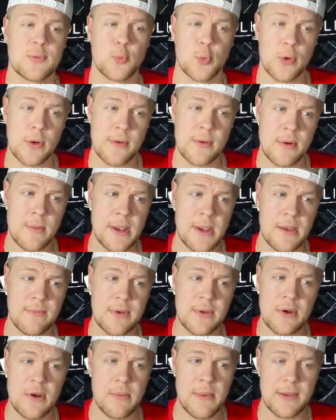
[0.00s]
We're going to make a
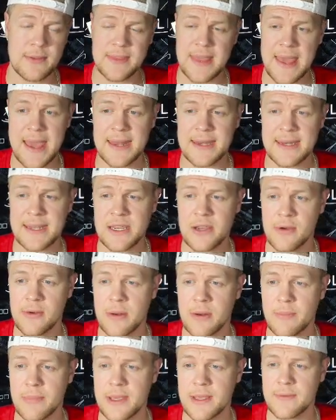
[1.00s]
video about that here in
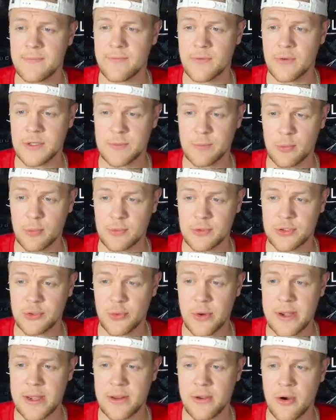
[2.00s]
a bit for sports
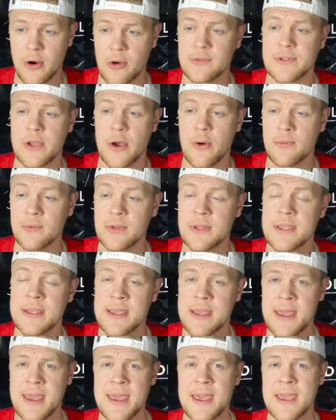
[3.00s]
trading cards only.
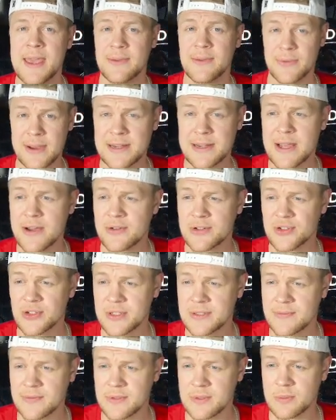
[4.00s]
Right now it's
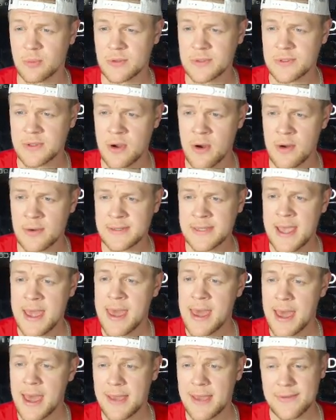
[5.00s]
just for sports cards.
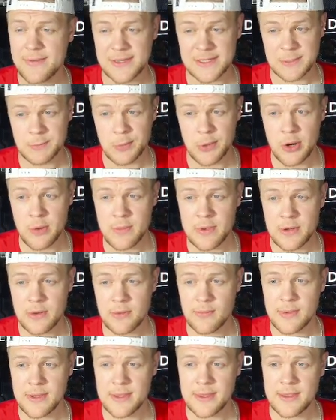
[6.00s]
I've experimented
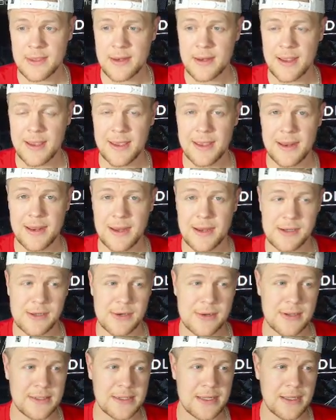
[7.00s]
with it and
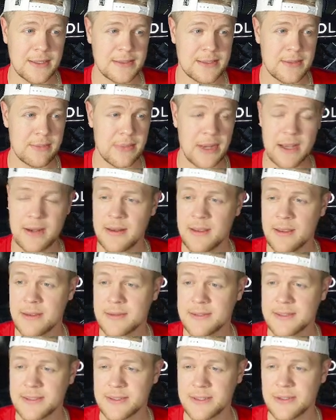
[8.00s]
you can tell it's in beta
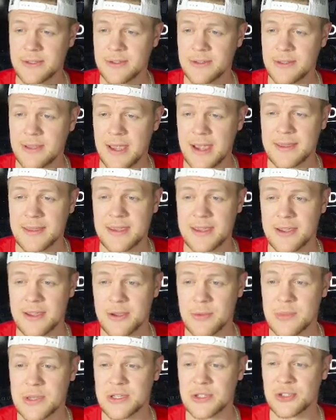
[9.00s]
still. I think it
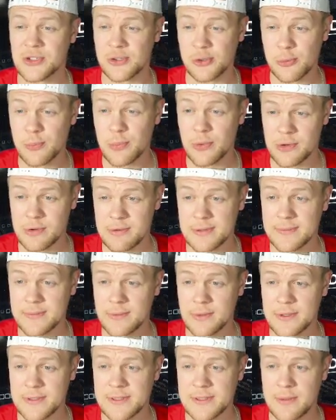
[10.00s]
could be super
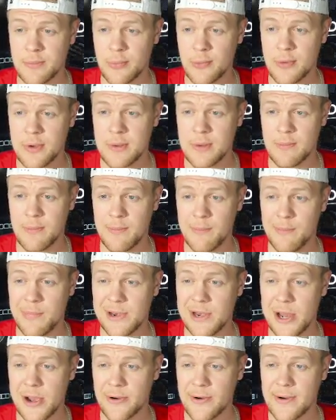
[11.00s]
useful at some point,
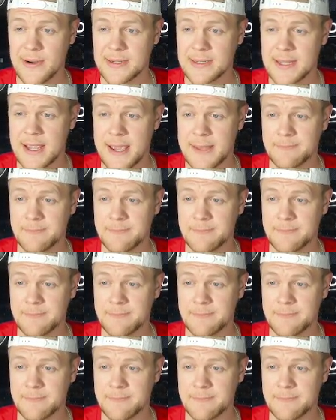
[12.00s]
but not right yet.